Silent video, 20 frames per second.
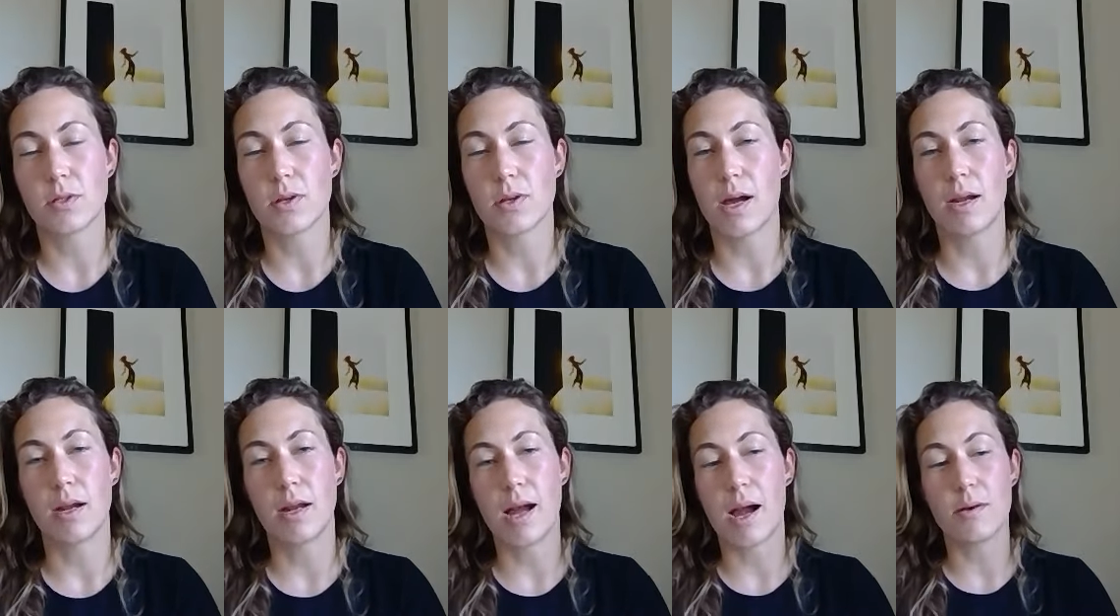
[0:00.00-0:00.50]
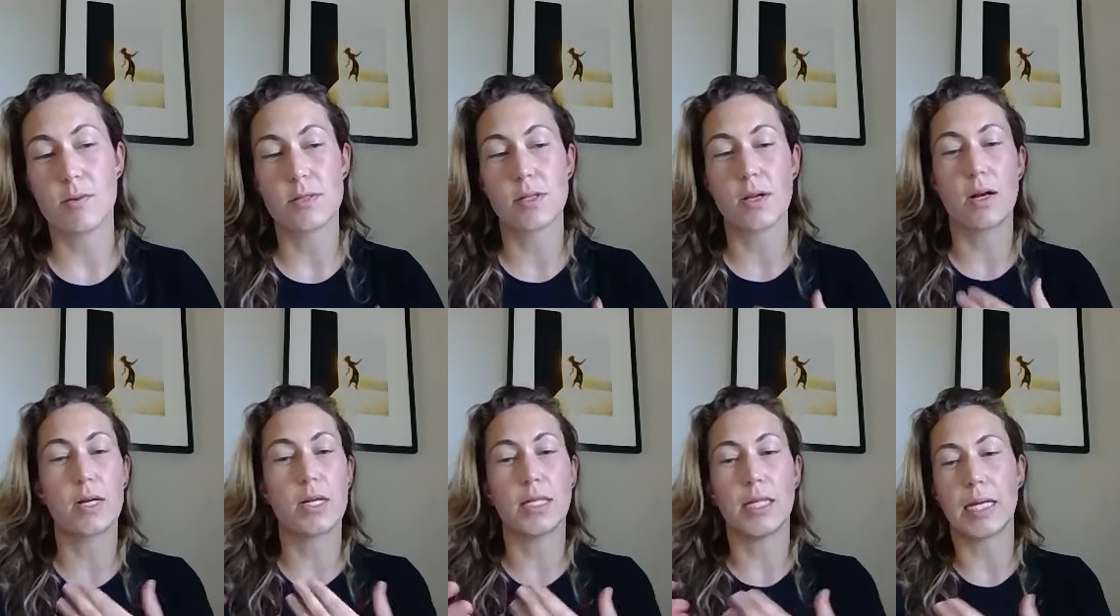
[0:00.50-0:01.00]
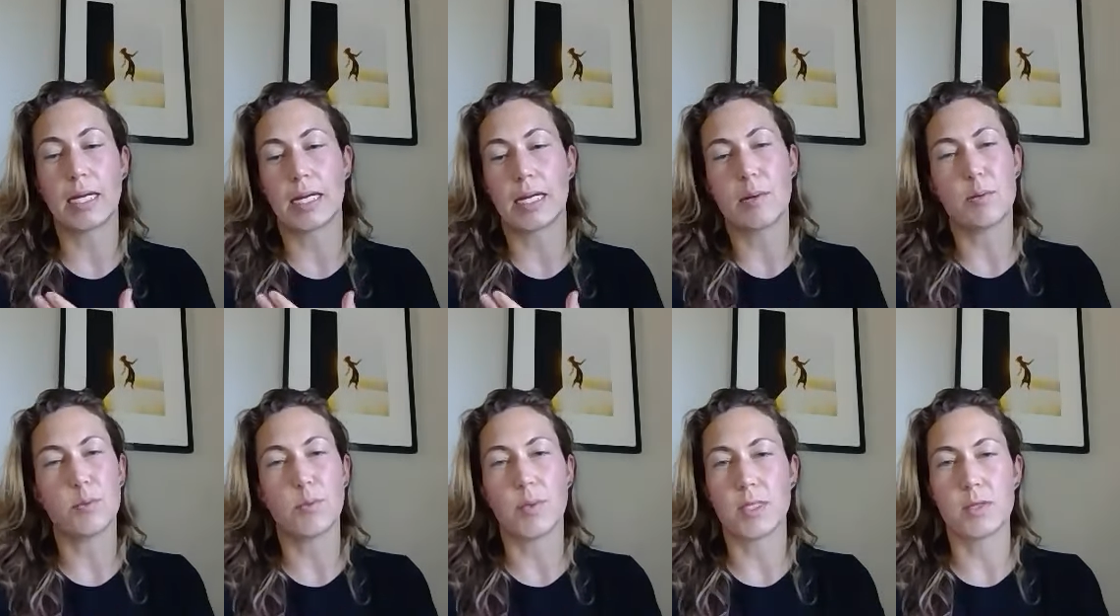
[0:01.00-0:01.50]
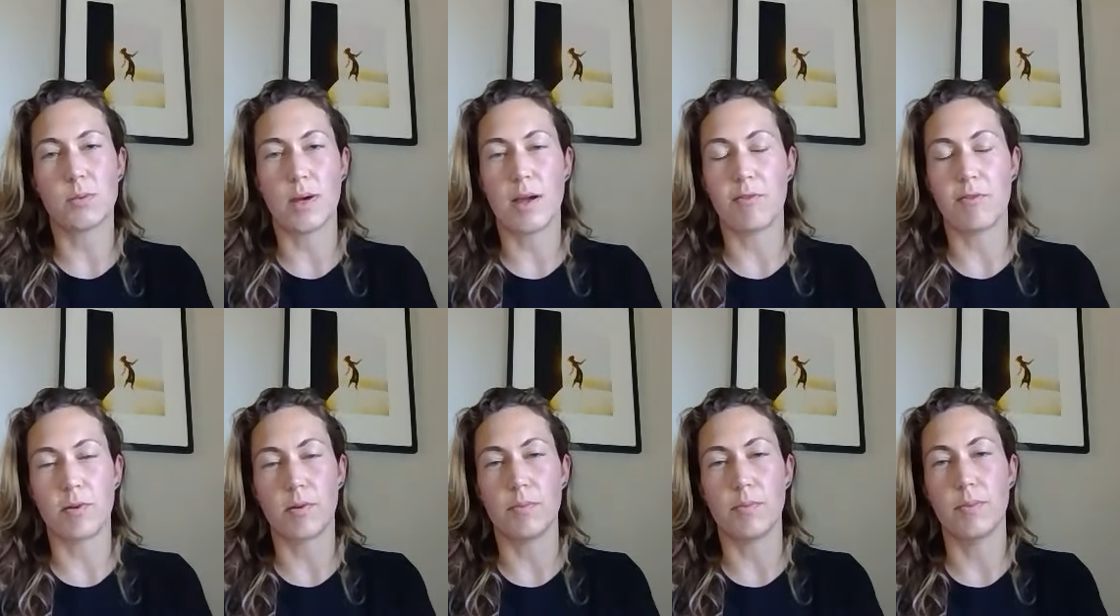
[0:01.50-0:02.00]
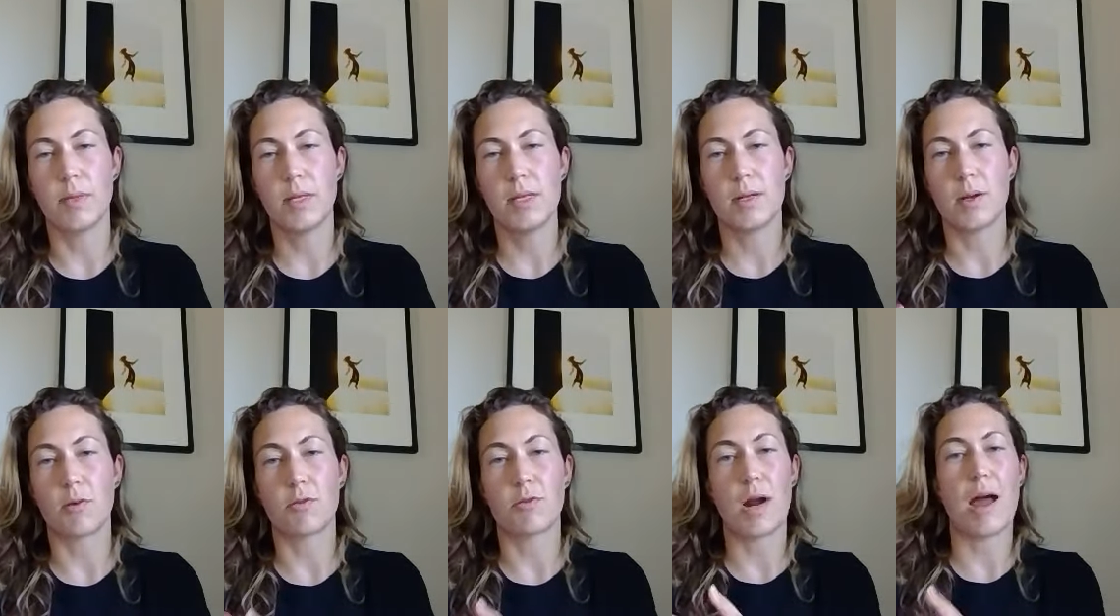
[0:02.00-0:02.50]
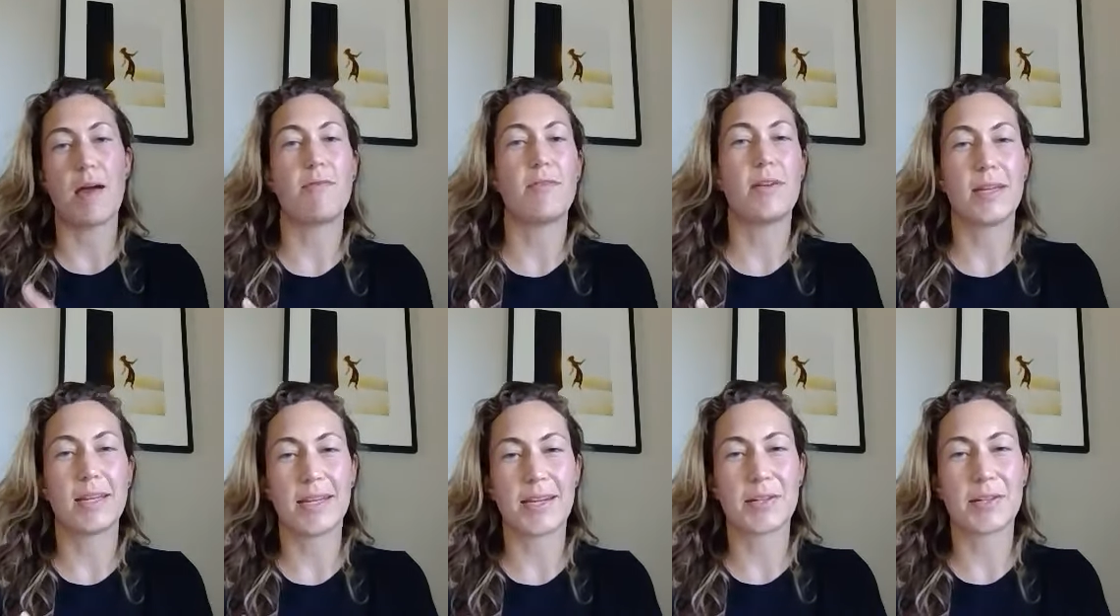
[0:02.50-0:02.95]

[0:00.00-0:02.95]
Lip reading: So I was already like a couple months away from arriving